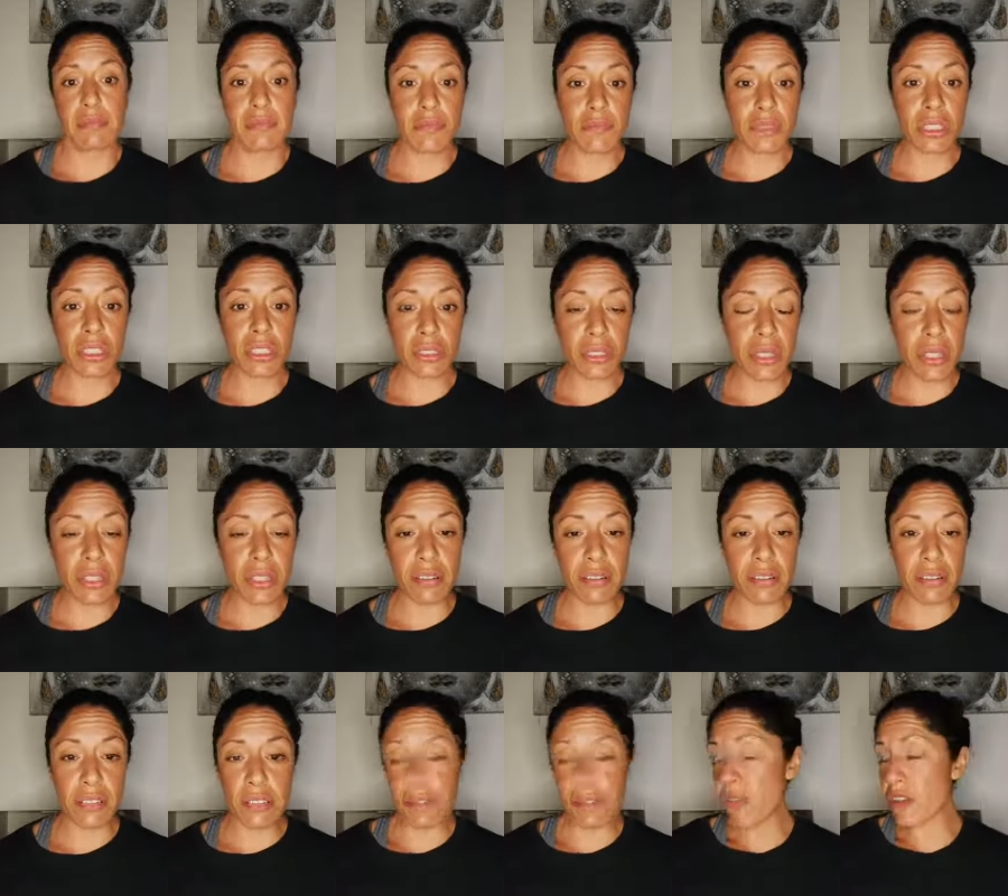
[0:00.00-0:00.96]
It's the
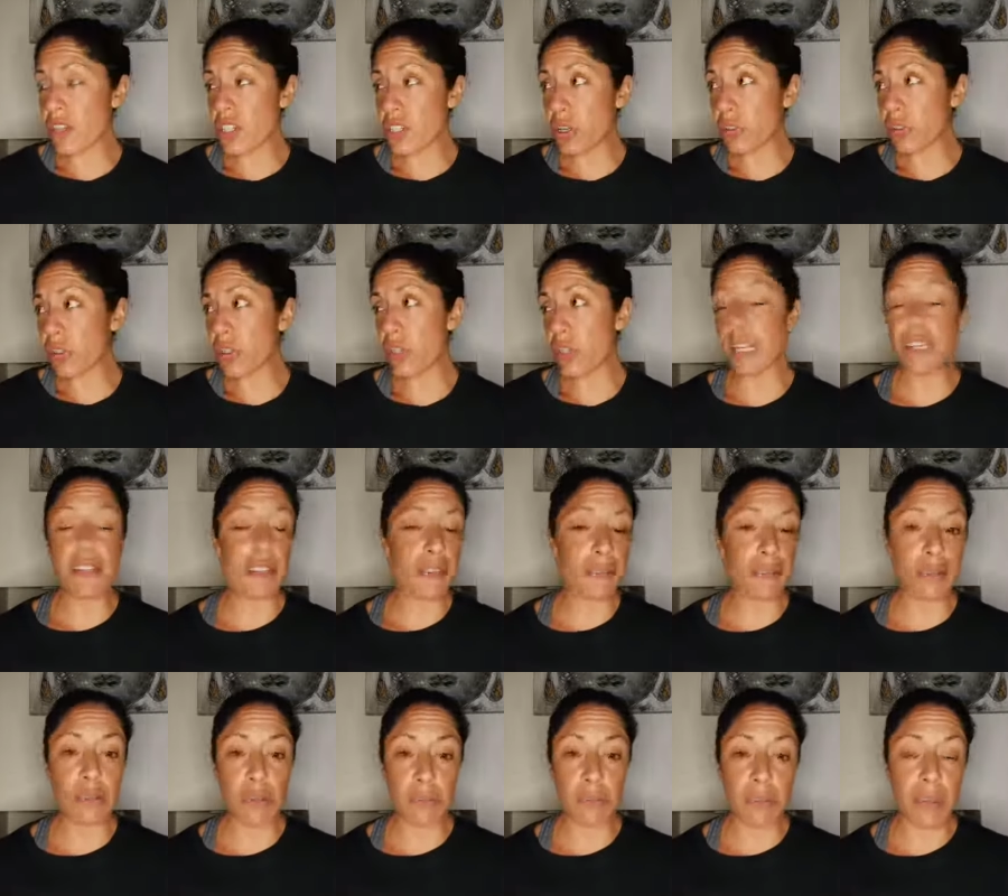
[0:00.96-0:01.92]
truth. If I told you any
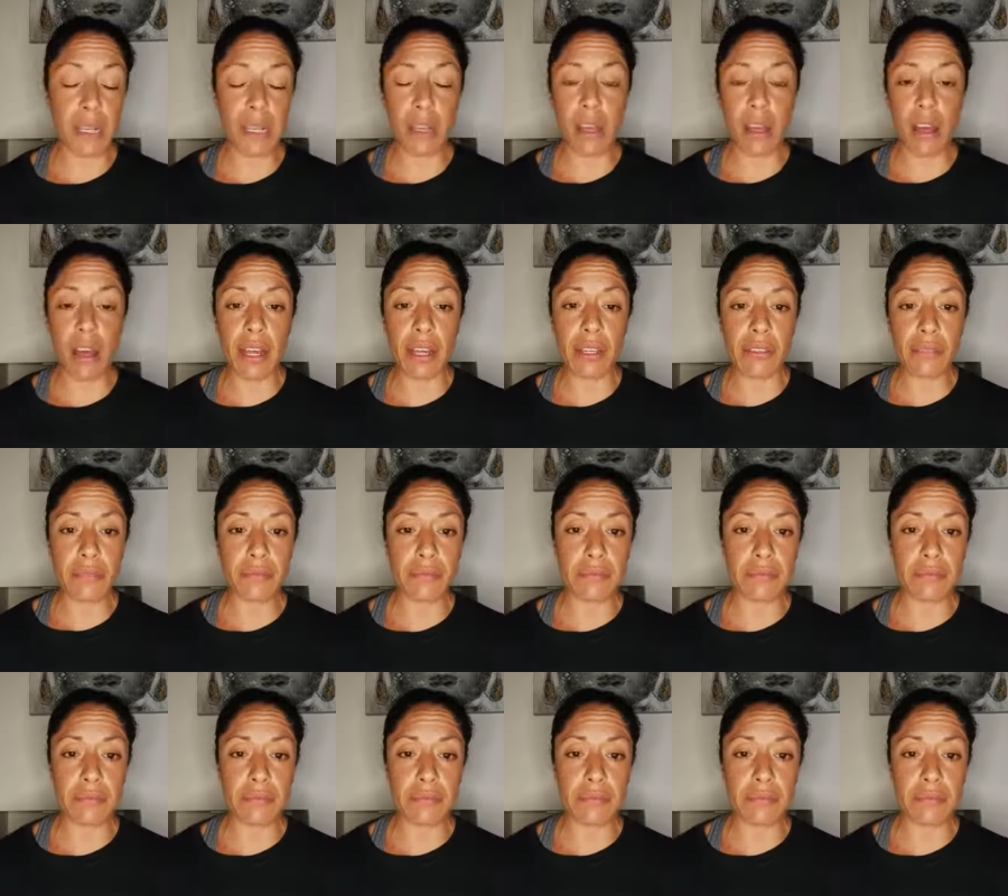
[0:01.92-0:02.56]
different, it would be a lie.